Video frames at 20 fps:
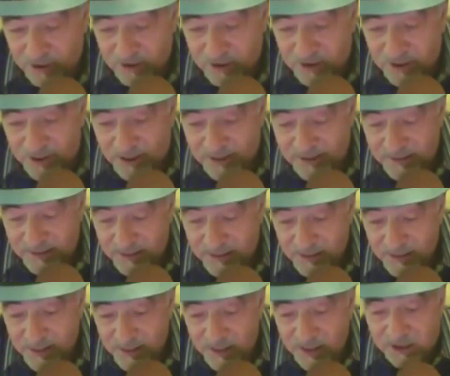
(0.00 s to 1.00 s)
side,
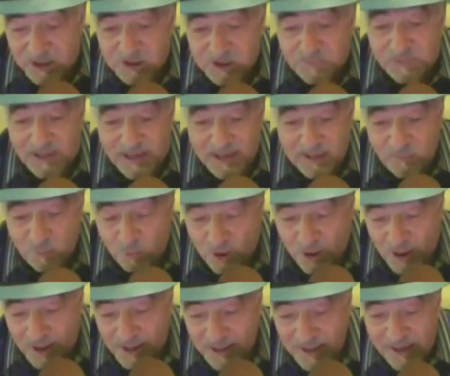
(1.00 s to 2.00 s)
explain
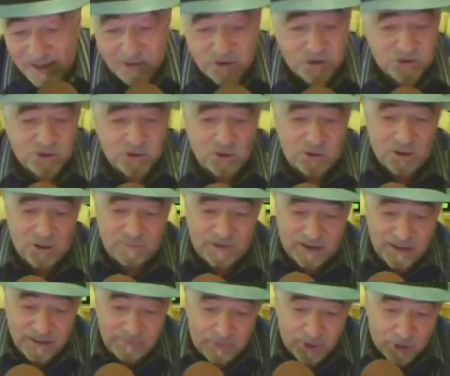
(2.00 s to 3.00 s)
why, and just talk
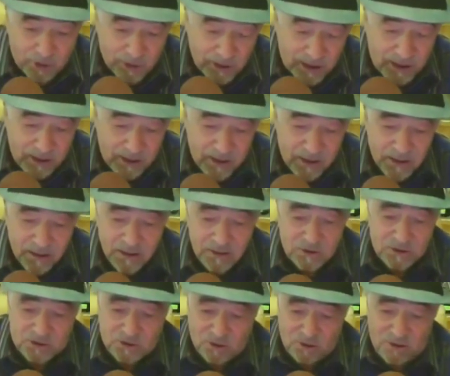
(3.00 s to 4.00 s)
about Ebola,
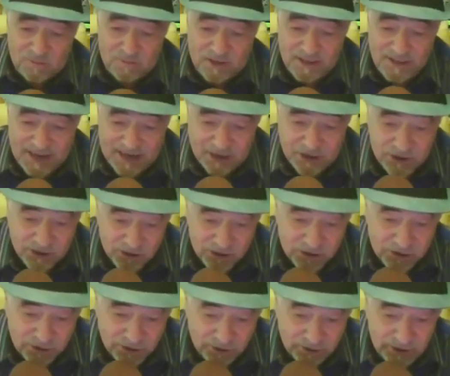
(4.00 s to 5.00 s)
just talk about national
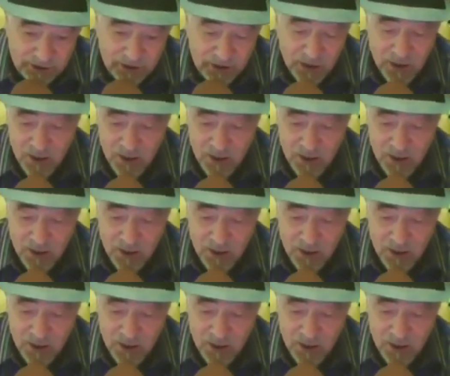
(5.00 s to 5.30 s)
security,